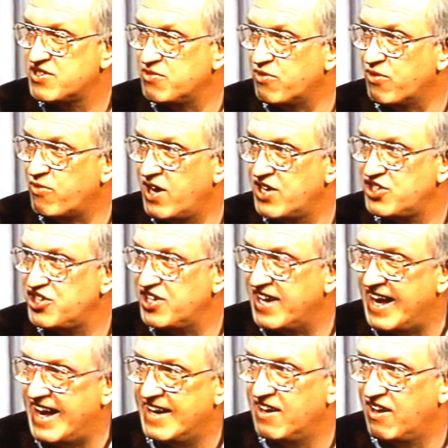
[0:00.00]
So we're rushing
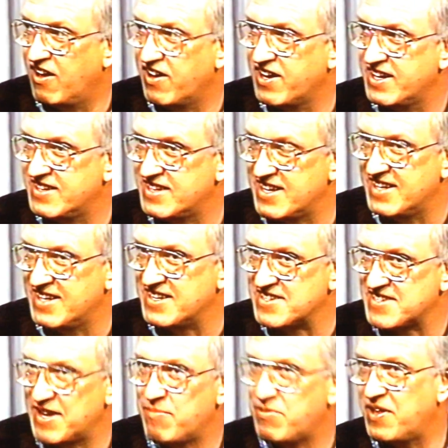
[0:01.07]
headlong
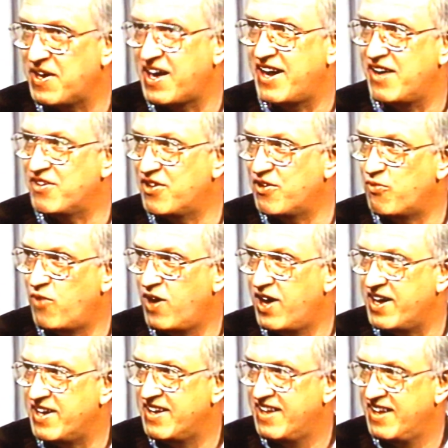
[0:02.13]
into something, I don't know
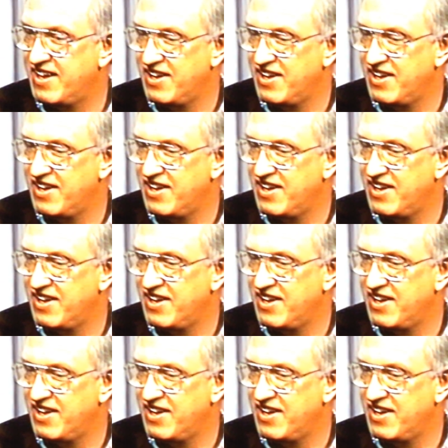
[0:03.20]
what,